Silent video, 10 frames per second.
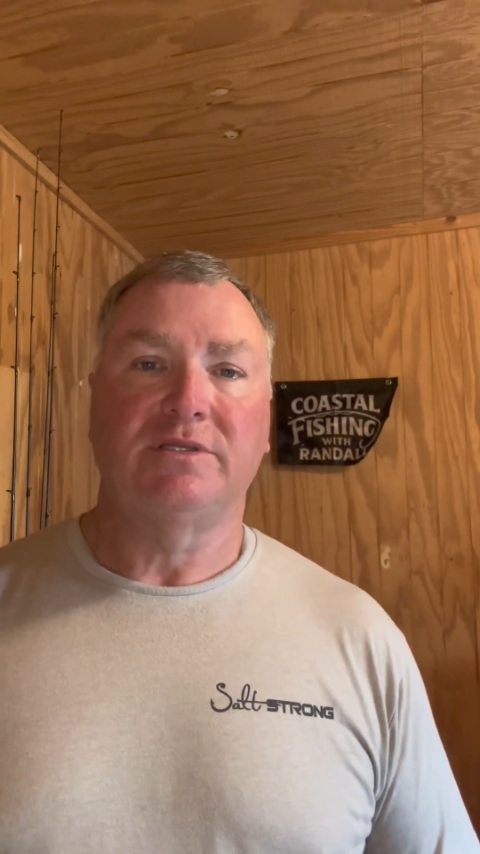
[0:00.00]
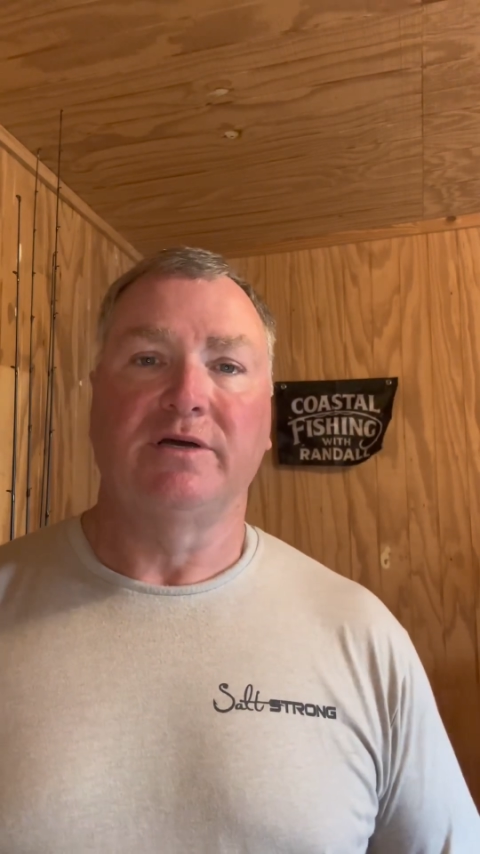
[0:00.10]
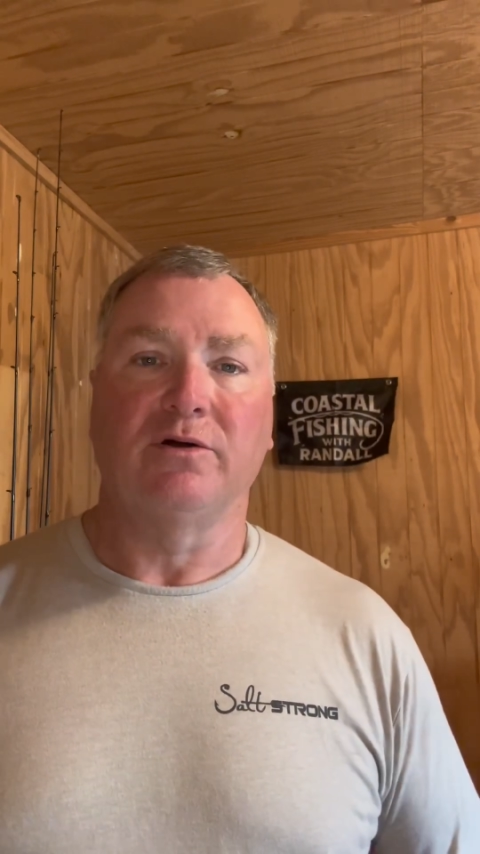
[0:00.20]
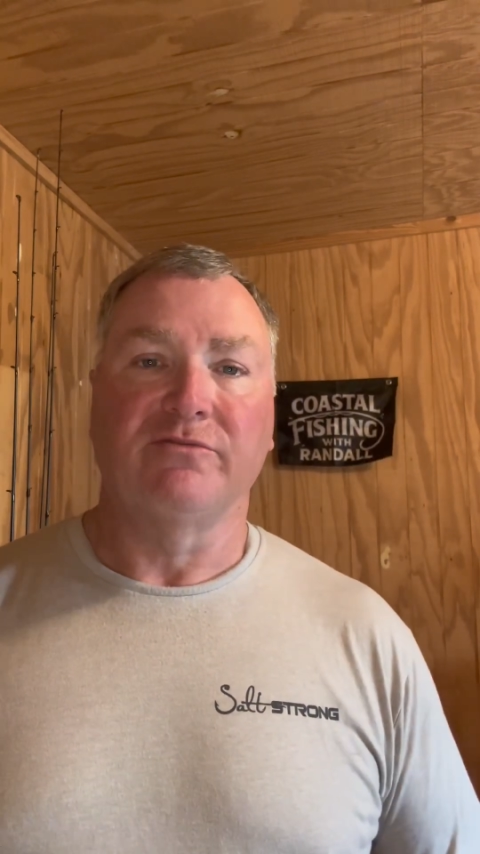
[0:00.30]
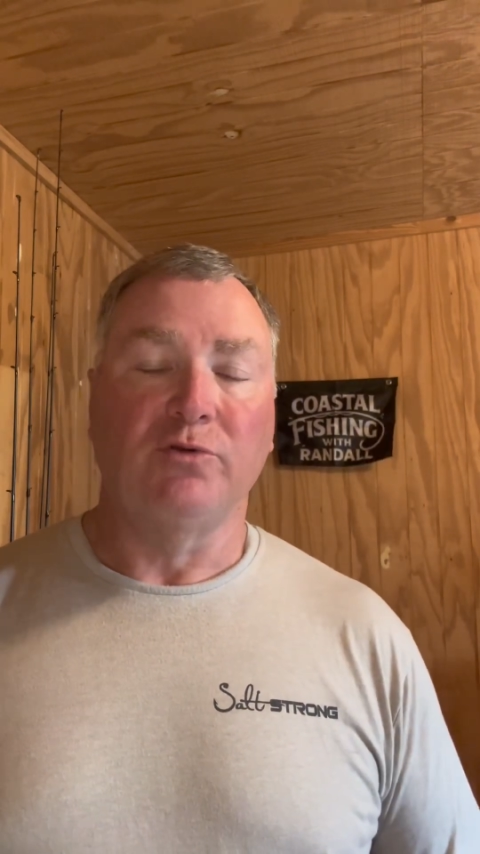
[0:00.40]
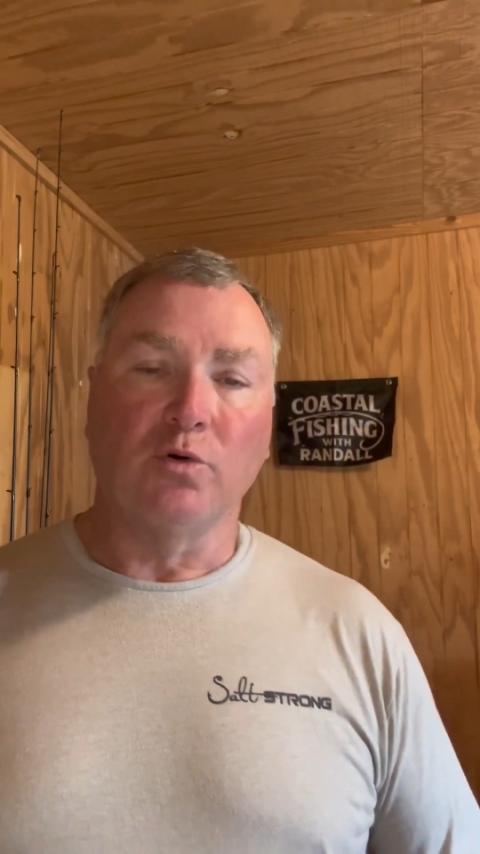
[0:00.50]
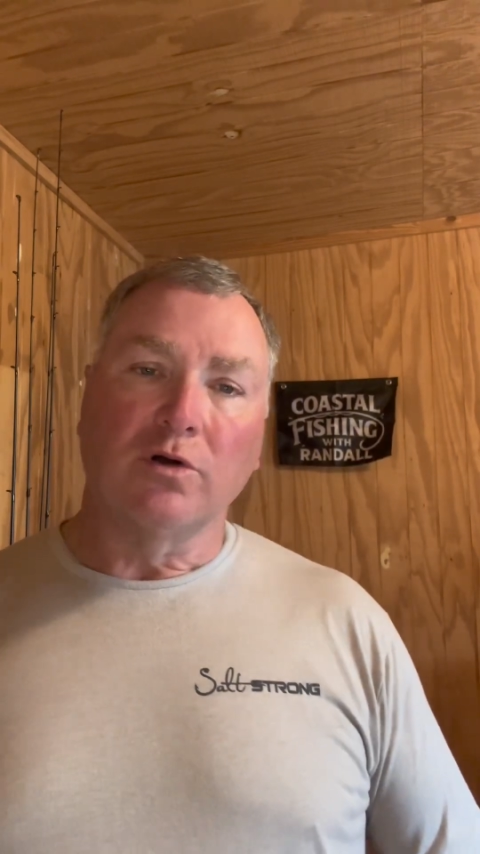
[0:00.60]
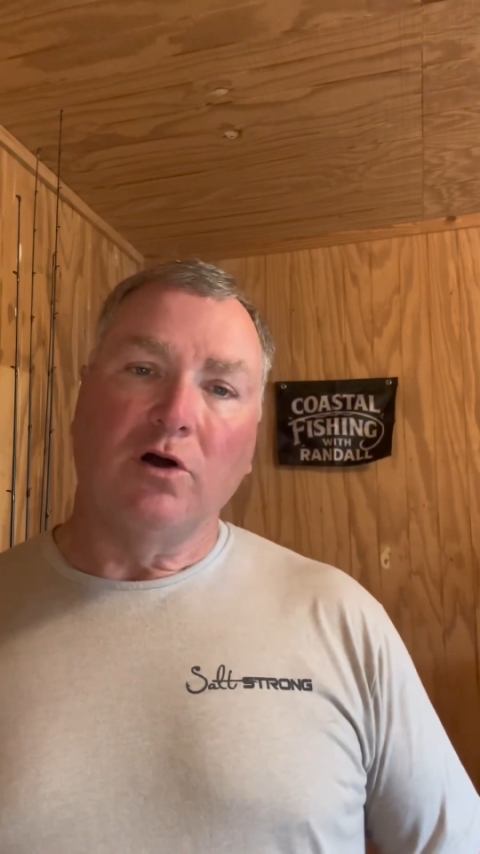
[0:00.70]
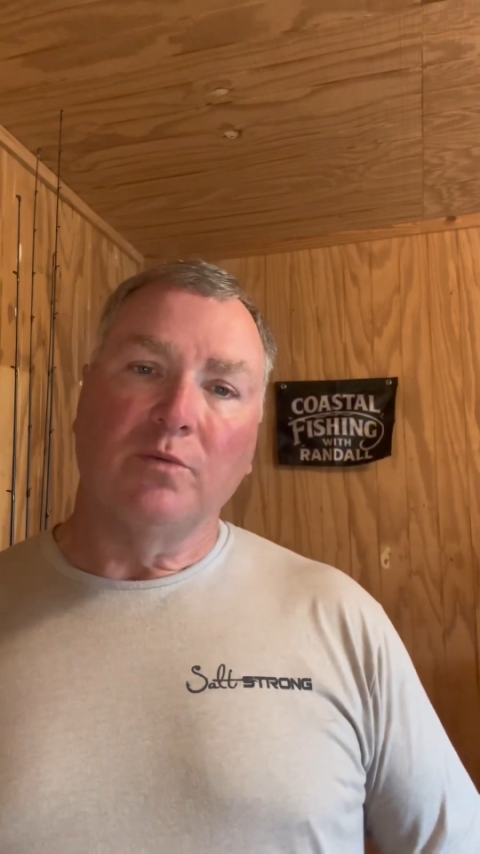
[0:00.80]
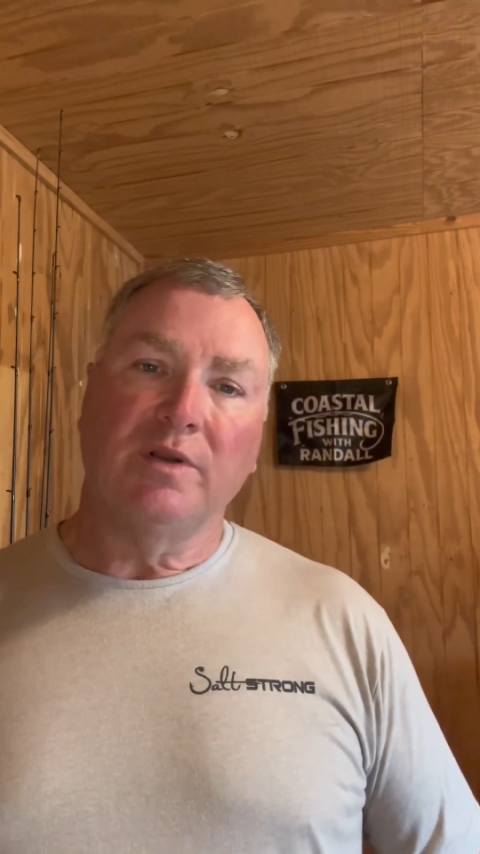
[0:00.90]
There are
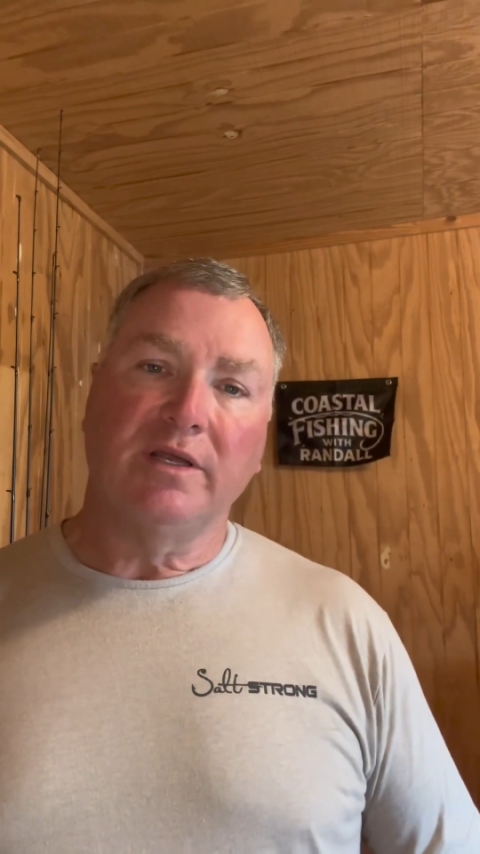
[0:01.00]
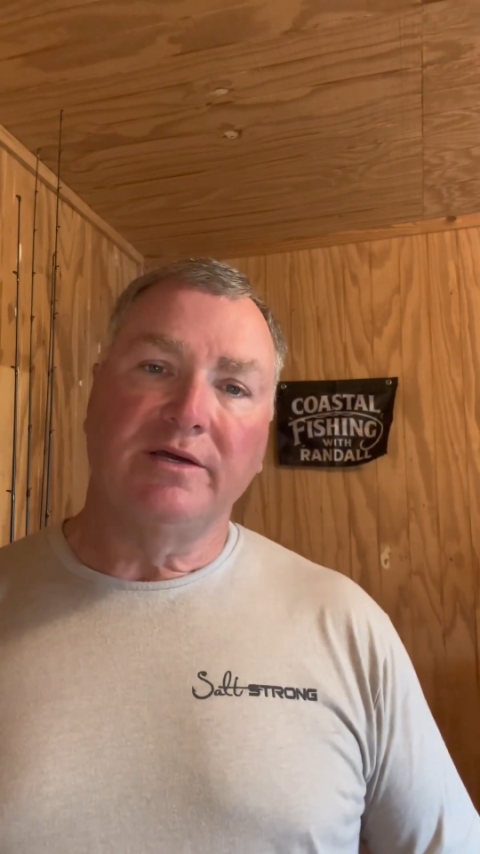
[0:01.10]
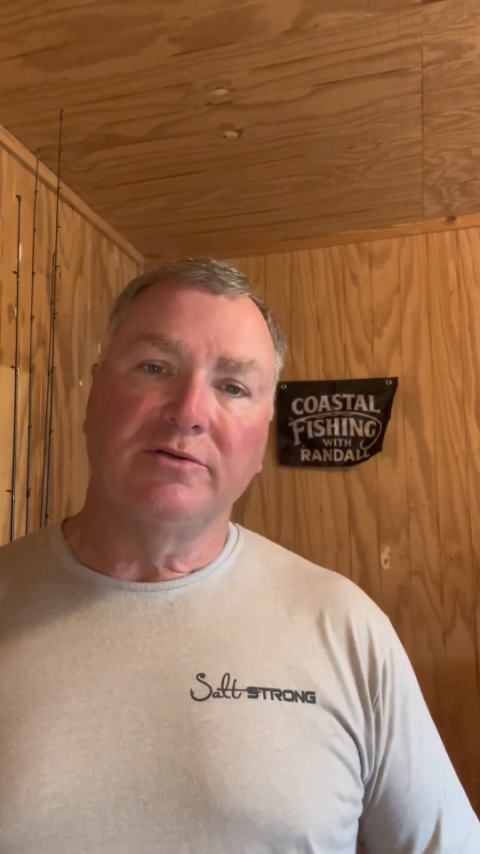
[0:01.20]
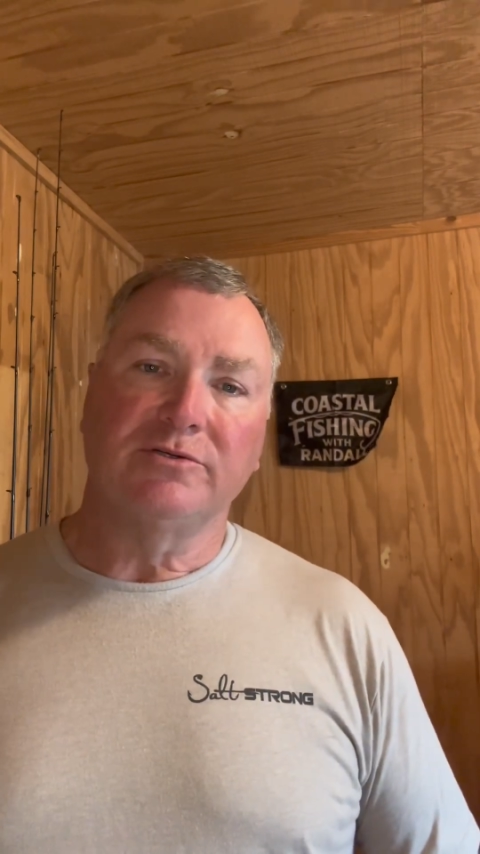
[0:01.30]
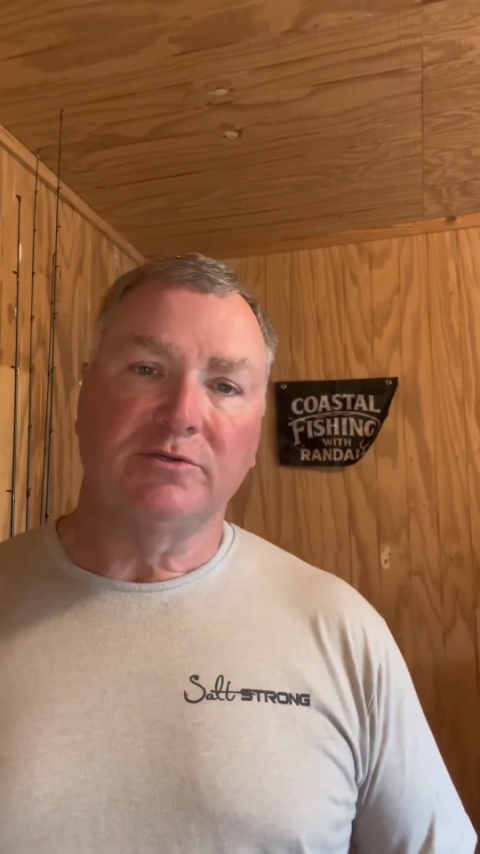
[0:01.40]
fluorocarbon leaders